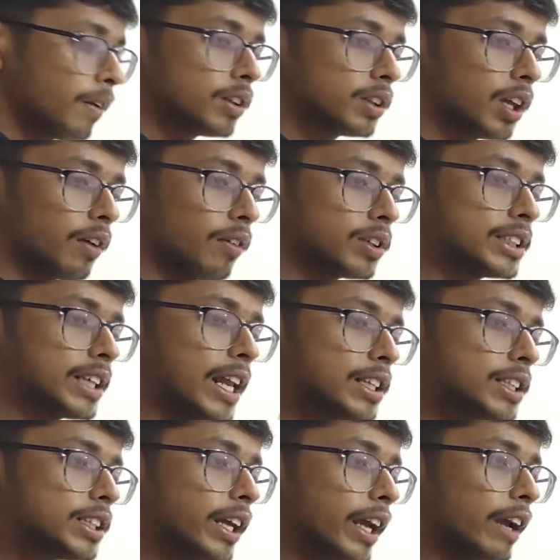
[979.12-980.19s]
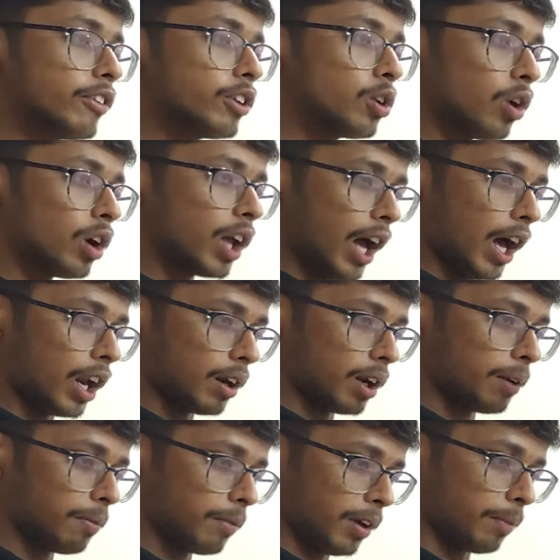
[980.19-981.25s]
The cells in the AV node are
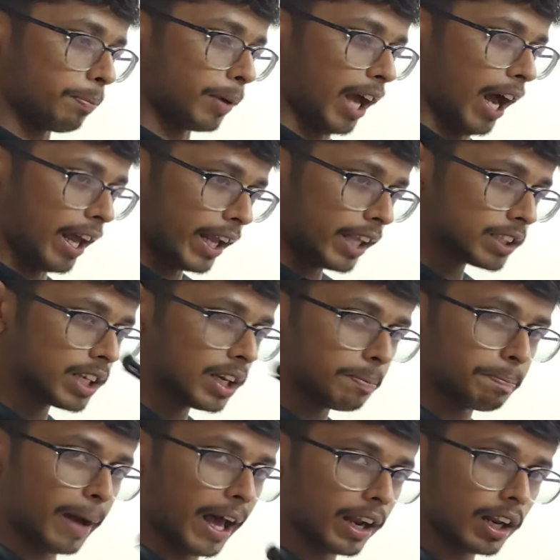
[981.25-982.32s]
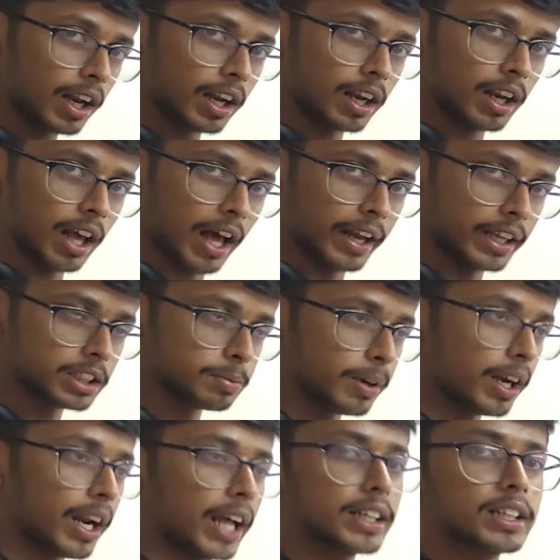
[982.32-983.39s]
arranged in parallel arrangement
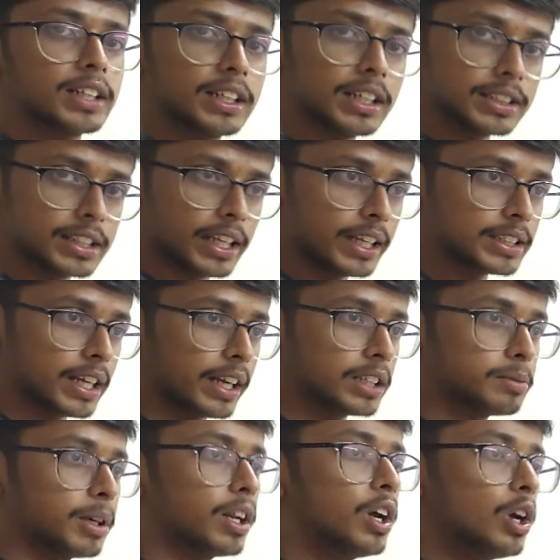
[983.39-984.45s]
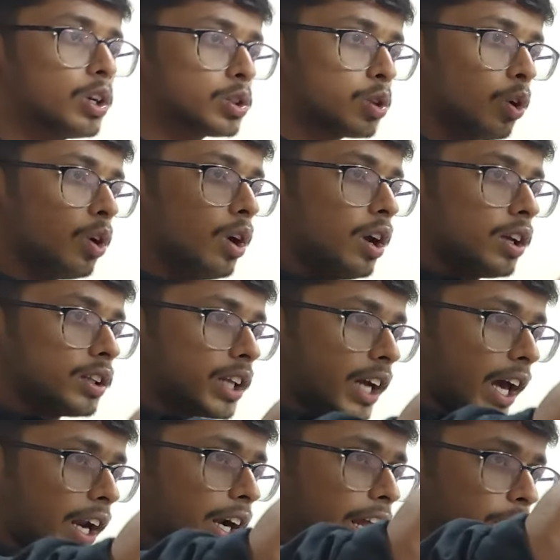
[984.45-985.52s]
rather than the series arrangement. So the
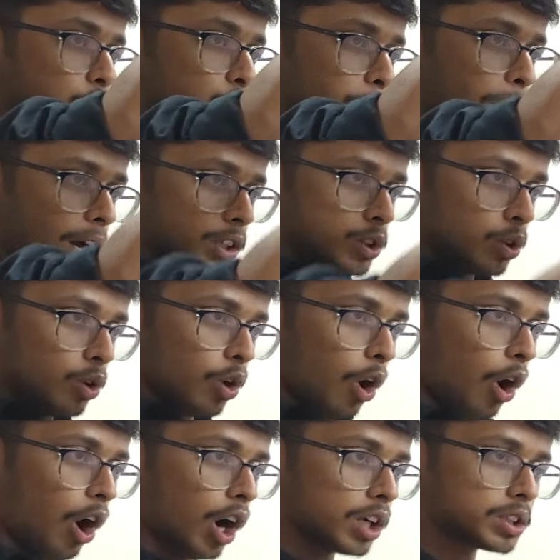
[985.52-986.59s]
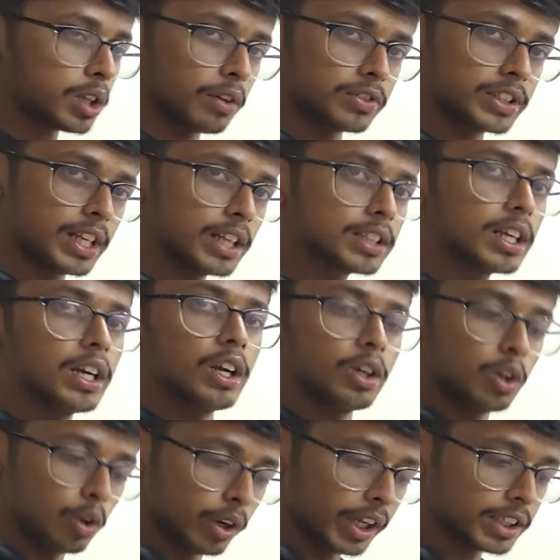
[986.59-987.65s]
current has to pass through lots of cells
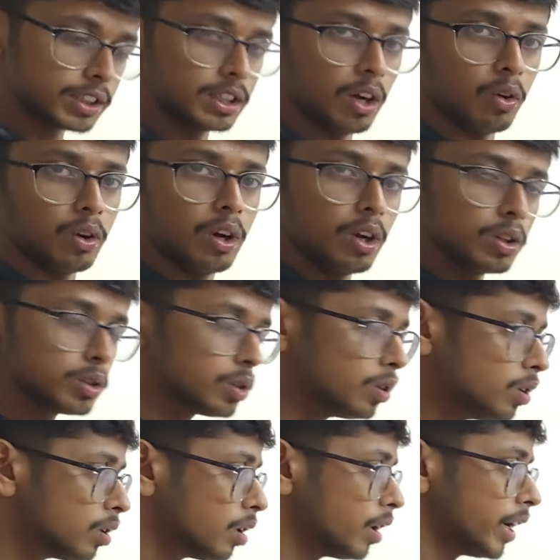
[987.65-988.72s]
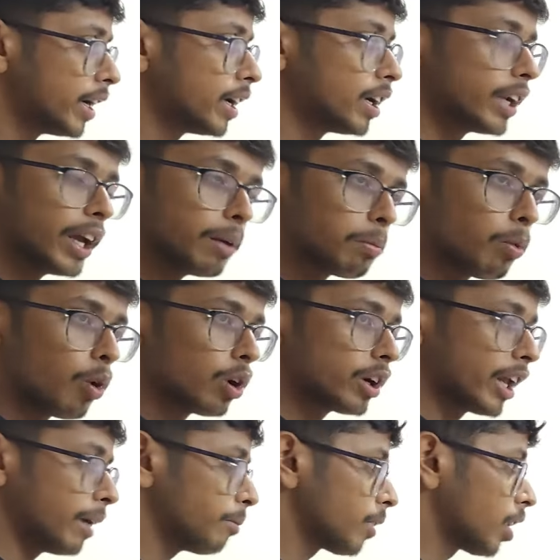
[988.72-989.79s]
to reach down. So it will take more
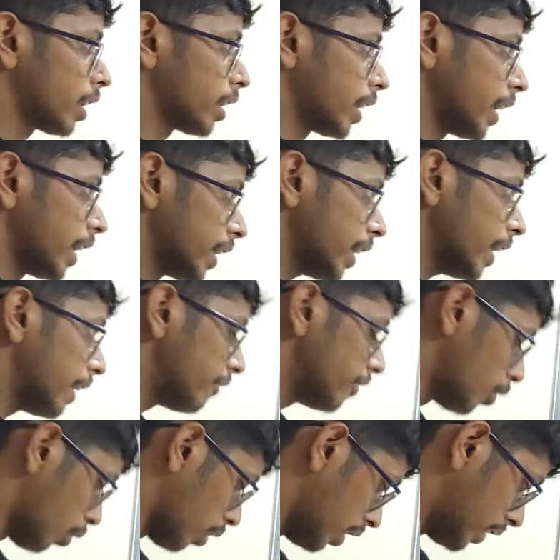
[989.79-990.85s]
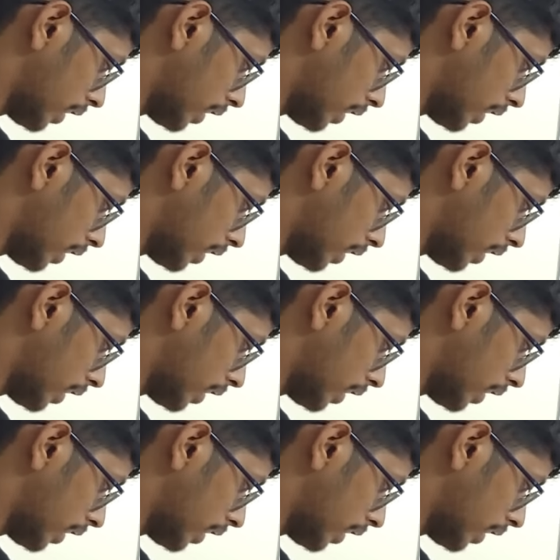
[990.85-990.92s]
time, creating AV nodal